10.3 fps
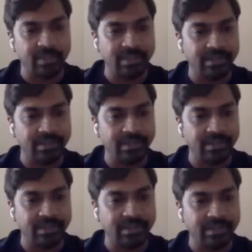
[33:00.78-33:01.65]
be
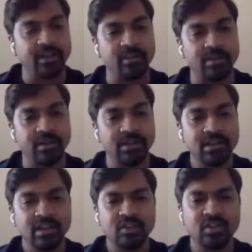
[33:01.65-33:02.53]
GDPR enabled.
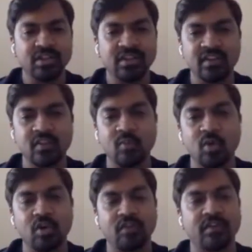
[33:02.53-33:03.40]
So, this is
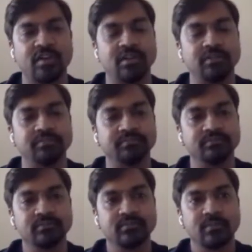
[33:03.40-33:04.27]
more of a
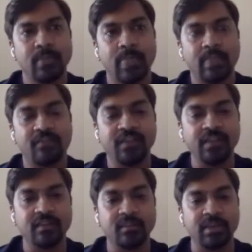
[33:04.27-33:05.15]

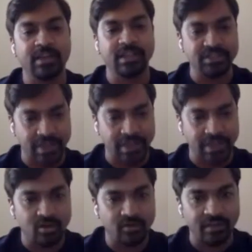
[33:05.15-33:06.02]
feasibility check
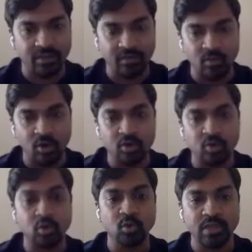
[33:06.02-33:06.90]
on whether we want
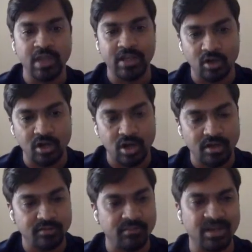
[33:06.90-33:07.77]
to do that or
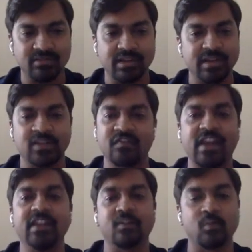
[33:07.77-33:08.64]
not, but it's a
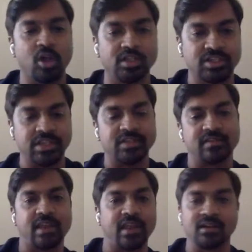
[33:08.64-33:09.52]
fairly small change.
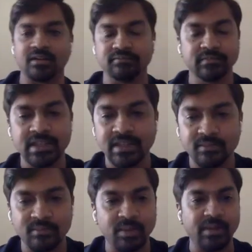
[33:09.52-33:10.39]
It's like a
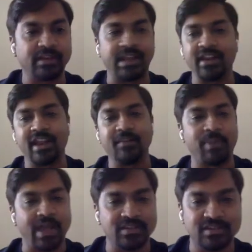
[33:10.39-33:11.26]
maybe a 10
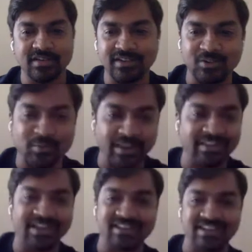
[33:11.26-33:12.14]
line patch to
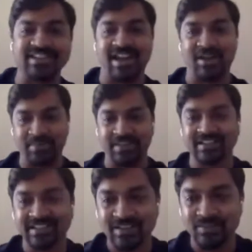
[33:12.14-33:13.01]
make that change happen.
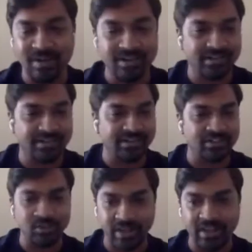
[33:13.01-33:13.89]
But uh,
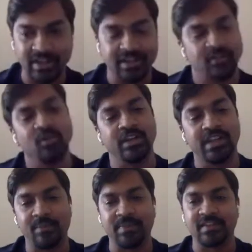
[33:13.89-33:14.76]
today, it
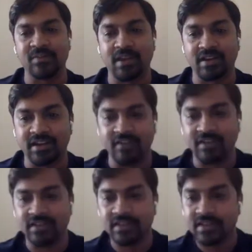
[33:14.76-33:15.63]
only happens at bucket
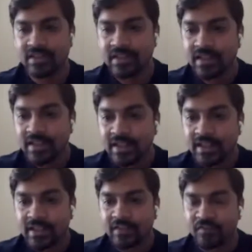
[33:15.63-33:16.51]
level.
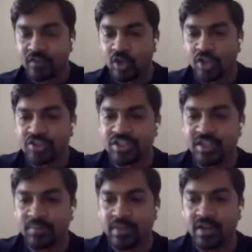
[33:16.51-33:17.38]
If non
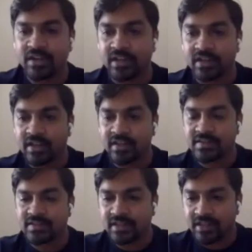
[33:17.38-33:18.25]
GDPR data
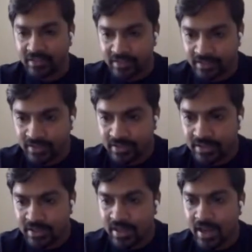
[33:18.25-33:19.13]
is deleted,
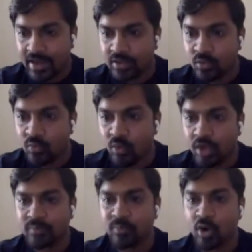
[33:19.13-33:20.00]
at
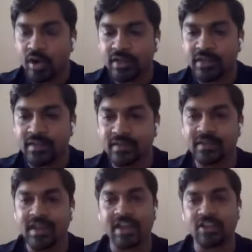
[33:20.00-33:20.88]
what point is
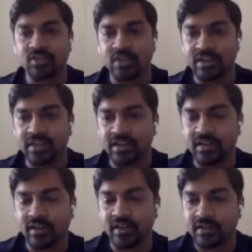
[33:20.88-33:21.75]
it actually
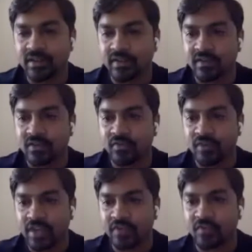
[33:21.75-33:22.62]
deleted? Does it
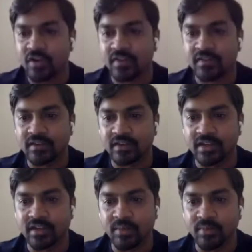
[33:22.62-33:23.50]
wait for a
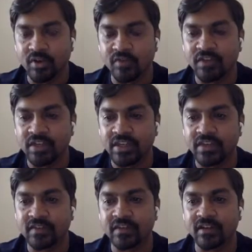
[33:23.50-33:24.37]
certain number of
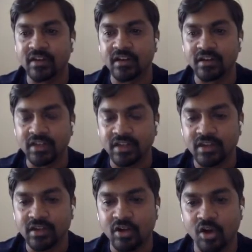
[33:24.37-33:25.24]
deletes in a
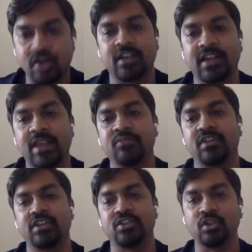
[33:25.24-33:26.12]
container or a time
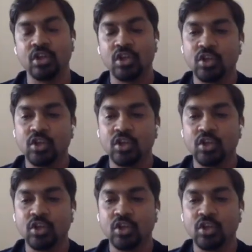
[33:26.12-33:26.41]
threshold?